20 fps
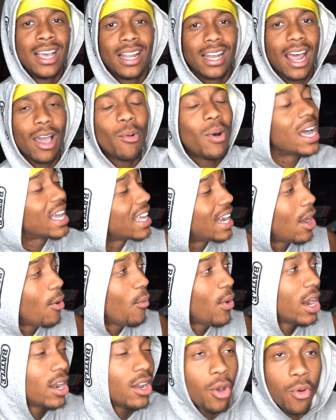Like, why can't I
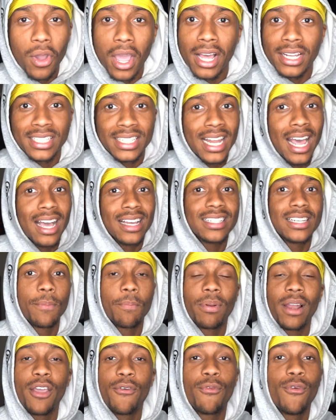wear low-cut socks and
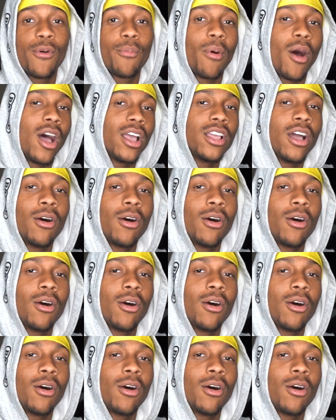play football?